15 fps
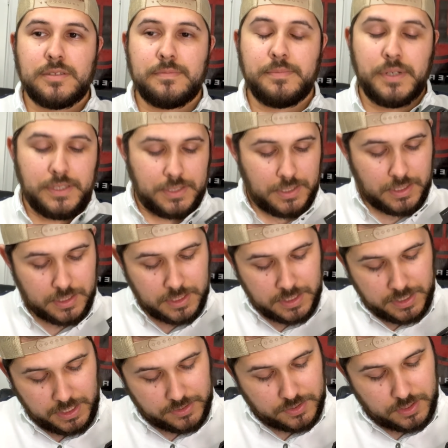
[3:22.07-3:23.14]
But uh,
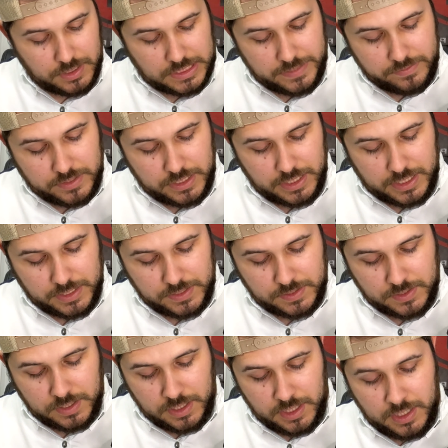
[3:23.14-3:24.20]
yeah, Scar 17S,
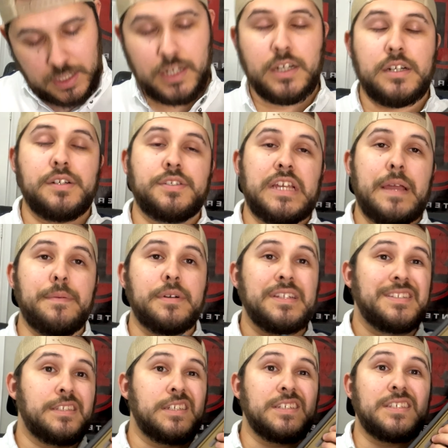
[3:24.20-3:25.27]
uh, chambered
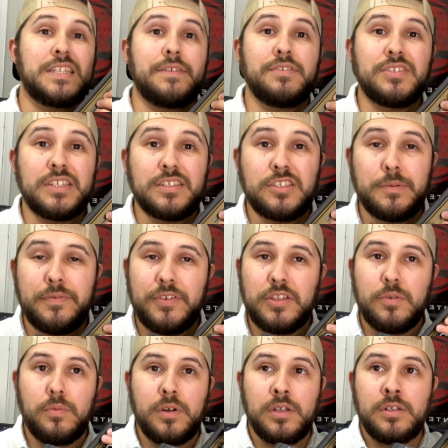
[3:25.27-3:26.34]
in 760 with
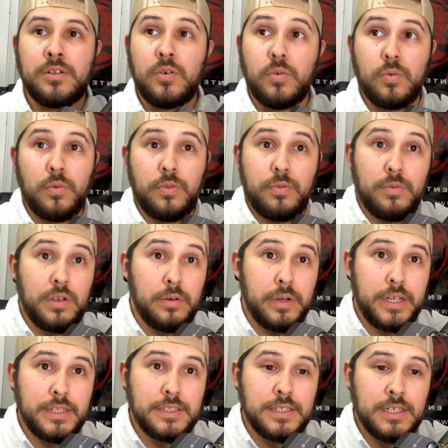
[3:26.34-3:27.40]
51 or
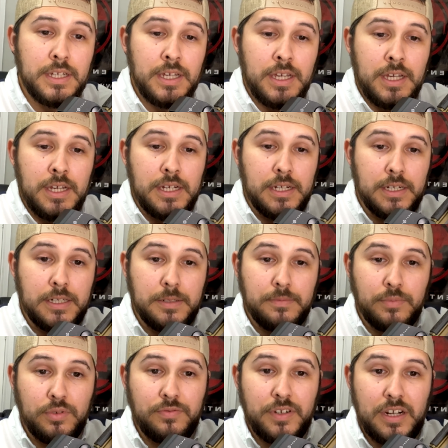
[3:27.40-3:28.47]
308. Um,
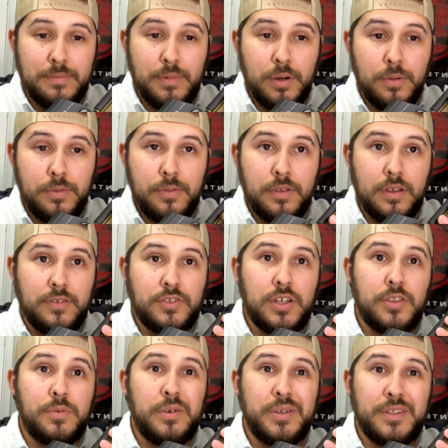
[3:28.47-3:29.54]
we'll fire both. I
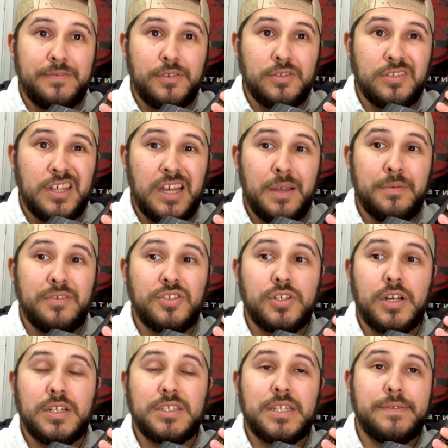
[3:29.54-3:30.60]
shot 308 the first time,
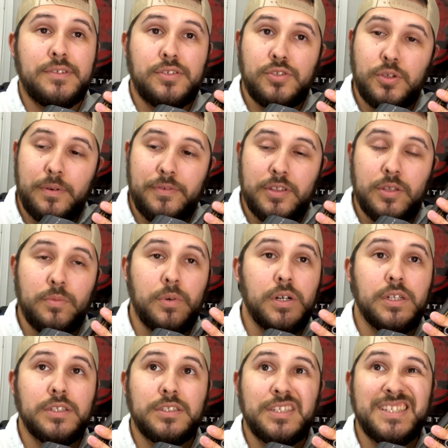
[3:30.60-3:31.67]
shot 762
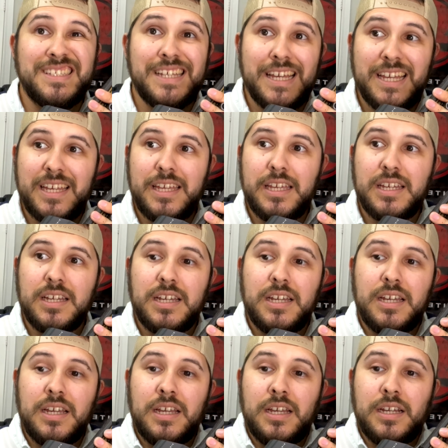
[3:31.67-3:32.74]
51 today.
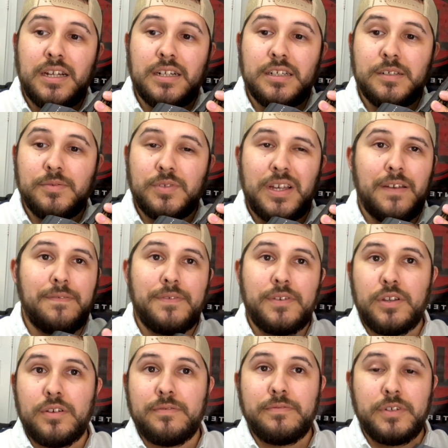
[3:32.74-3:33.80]
Um, so I have
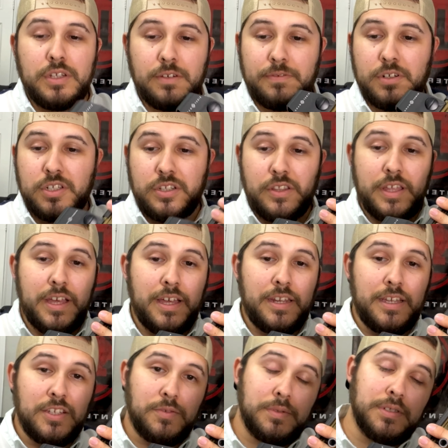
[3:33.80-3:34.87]
video video footage of that,
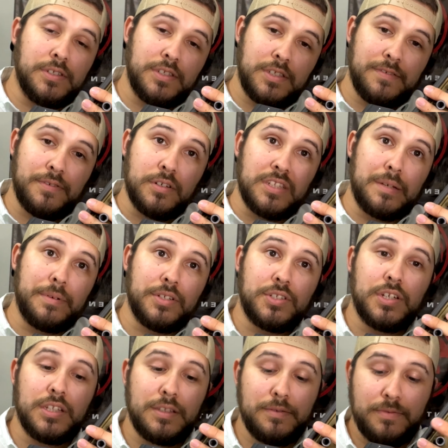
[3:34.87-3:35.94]
as well as the first time I
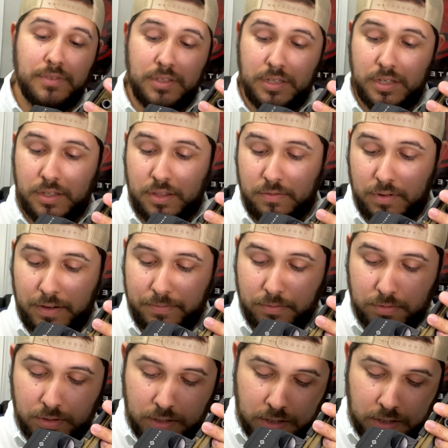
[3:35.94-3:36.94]
shot the the, uh, the rifle.